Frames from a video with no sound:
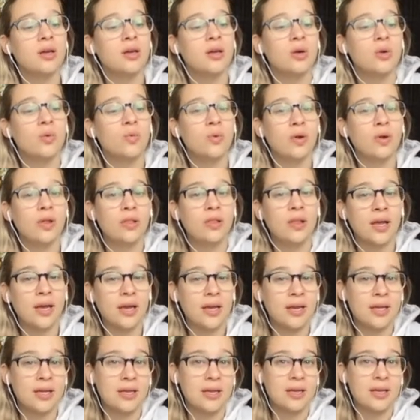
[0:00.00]

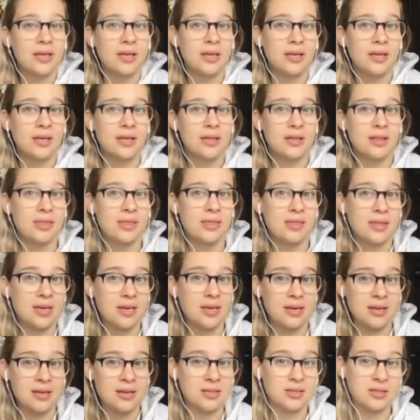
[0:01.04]
related
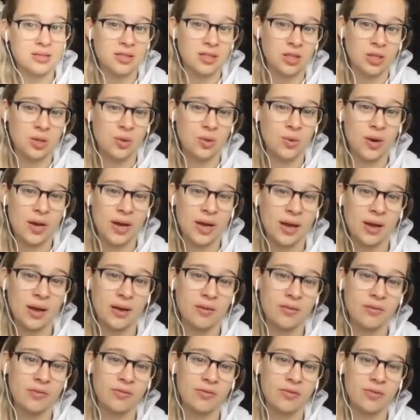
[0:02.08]
things you
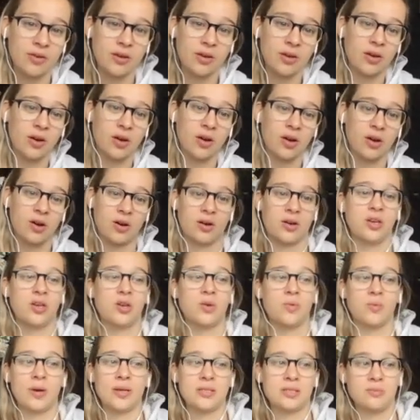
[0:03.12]
have on your
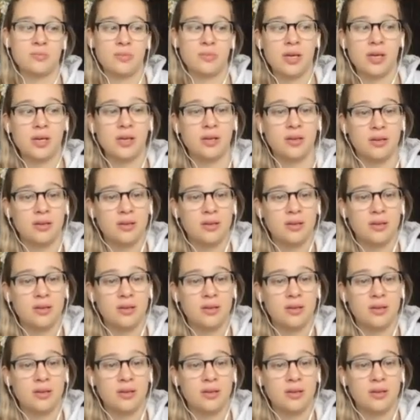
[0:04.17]
resume.